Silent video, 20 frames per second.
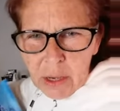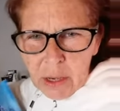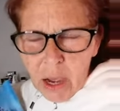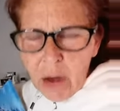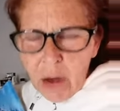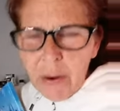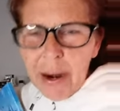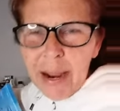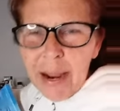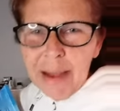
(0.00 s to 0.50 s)

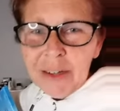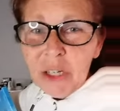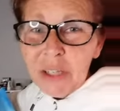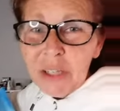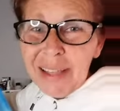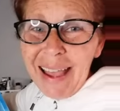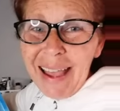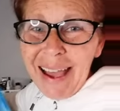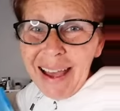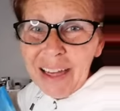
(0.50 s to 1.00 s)
all right, I just
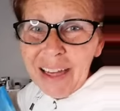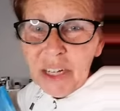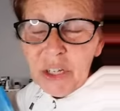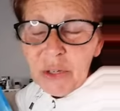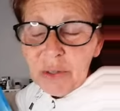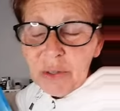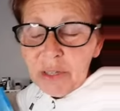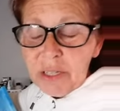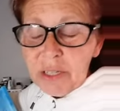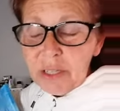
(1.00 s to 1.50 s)
added
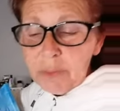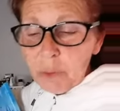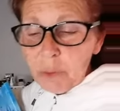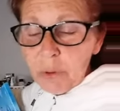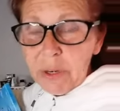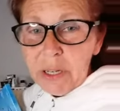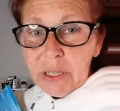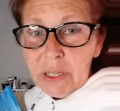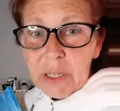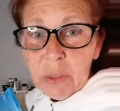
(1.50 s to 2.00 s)
you, Lisa
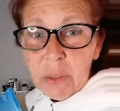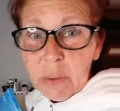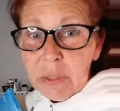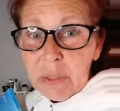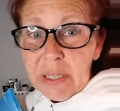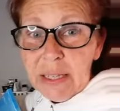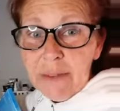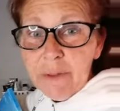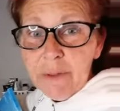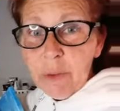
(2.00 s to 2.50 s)
Marie, so we'll
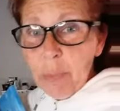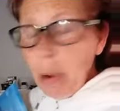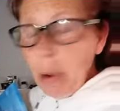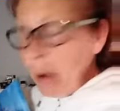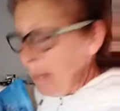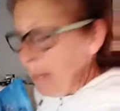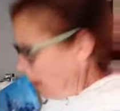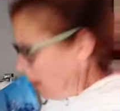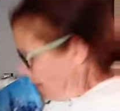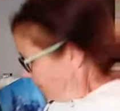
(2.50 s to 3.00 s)
see if you
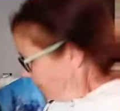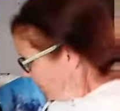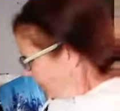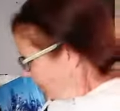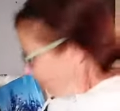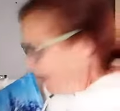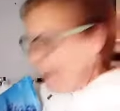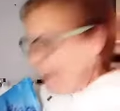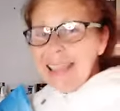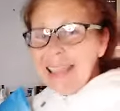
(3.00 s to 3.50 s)
pop on.
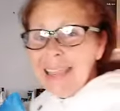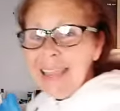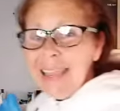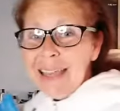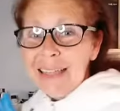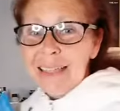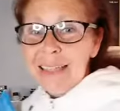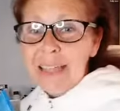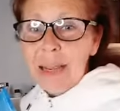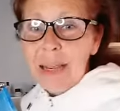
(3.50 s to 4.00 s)

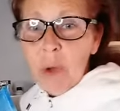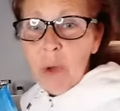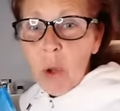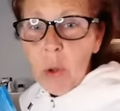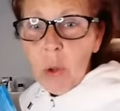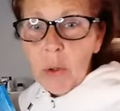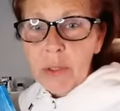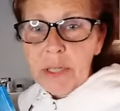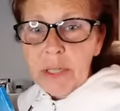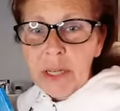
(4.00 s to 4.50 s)
And I'm
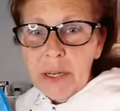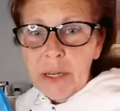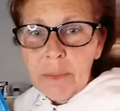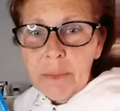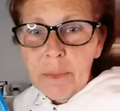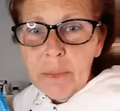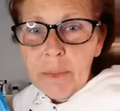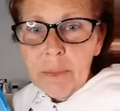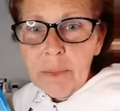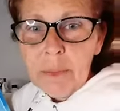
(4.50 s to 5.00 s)

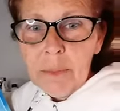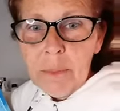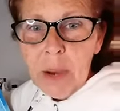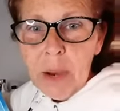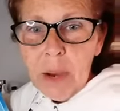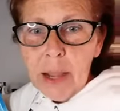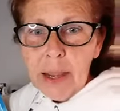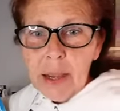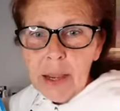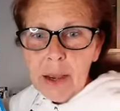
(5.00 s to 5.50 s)
holding
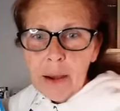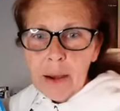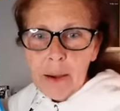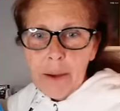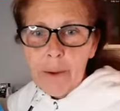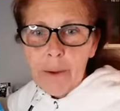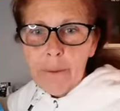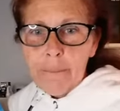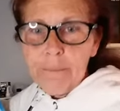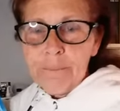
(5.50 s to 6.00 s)
my,
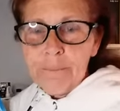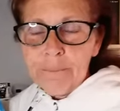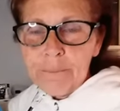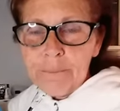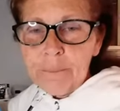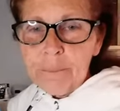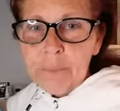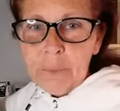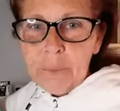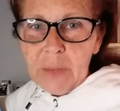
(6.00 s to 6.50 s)
um,
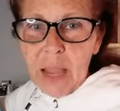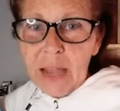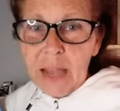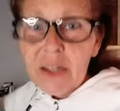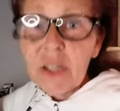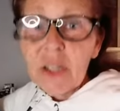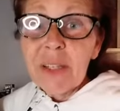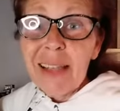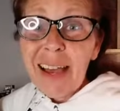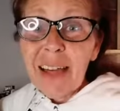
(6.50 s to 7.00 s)
I
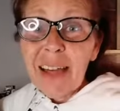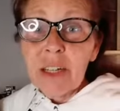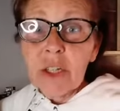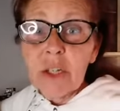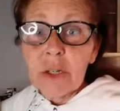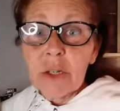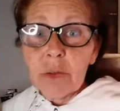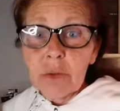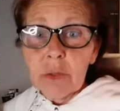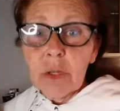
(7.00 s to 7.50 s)
just added
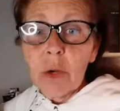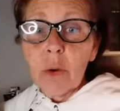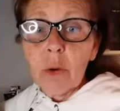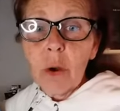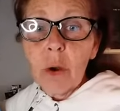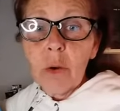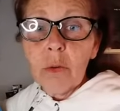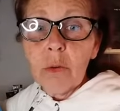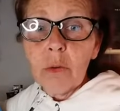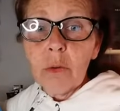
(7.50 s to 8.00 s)
you, so
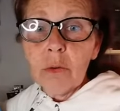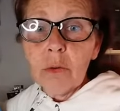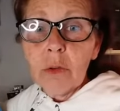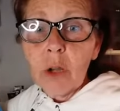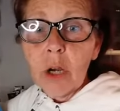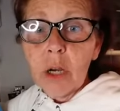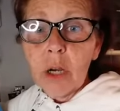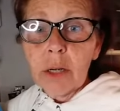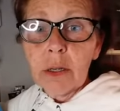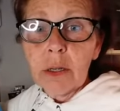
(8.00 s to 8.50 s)
go
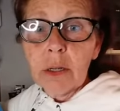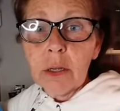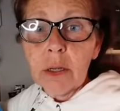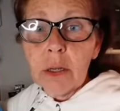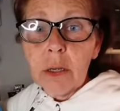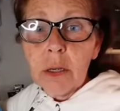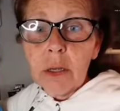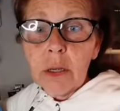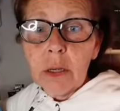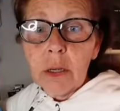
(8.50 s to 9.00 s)
look.
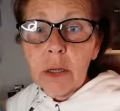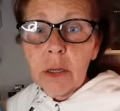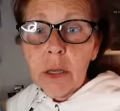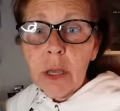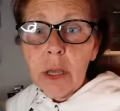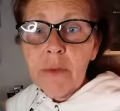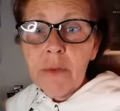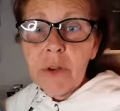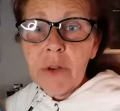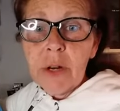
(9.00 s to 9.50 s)

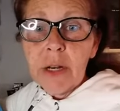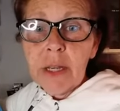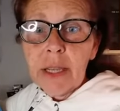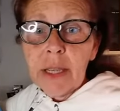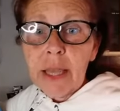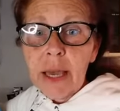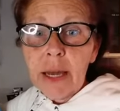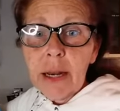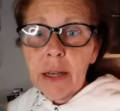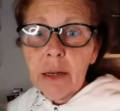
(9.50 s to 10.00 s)
If you didn't
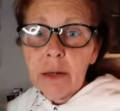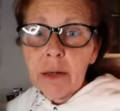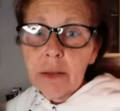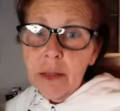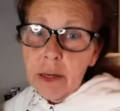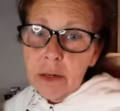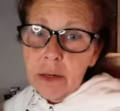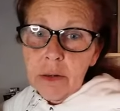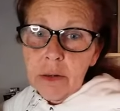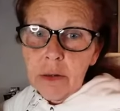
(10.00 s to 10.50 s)
get it,
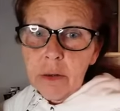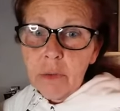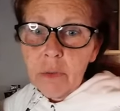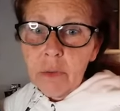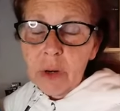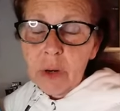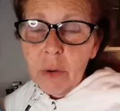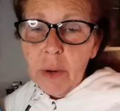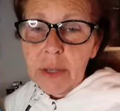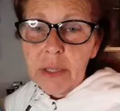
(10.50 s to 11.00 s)
then
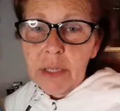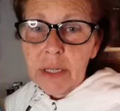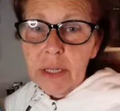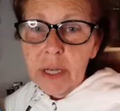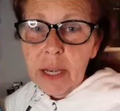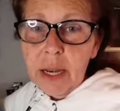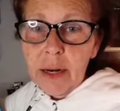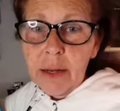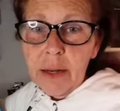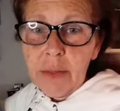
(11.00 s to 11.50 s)
request
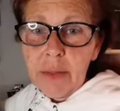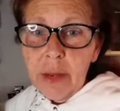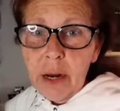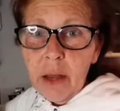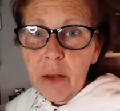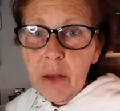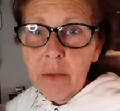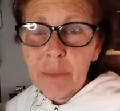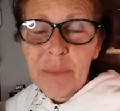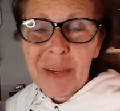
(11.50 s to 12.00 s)
again, and then
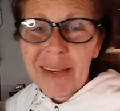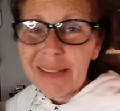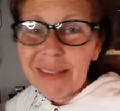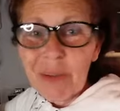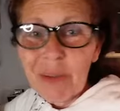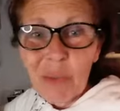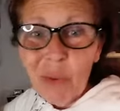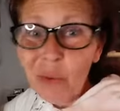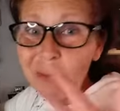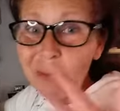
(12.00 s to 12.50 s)
I'll, because
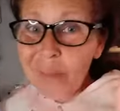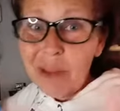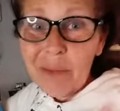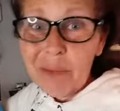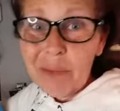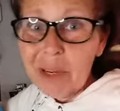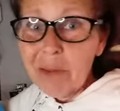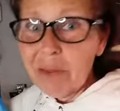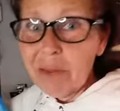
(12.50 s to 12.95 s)
it won't let me